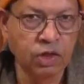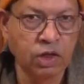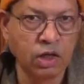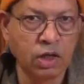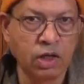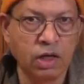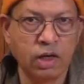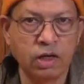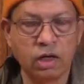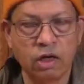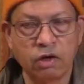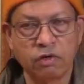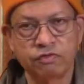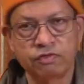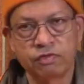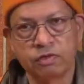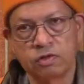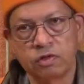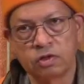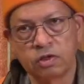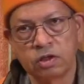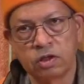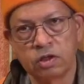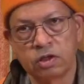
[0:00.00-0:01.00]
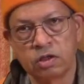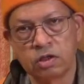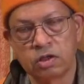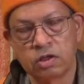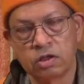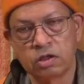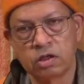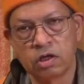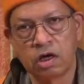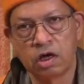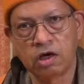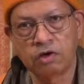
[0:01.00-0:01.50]
And
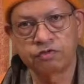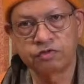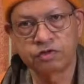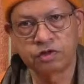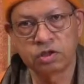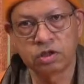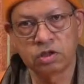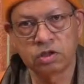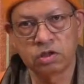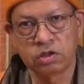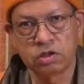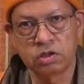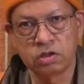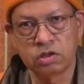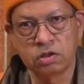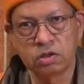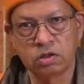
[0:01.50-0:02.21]
after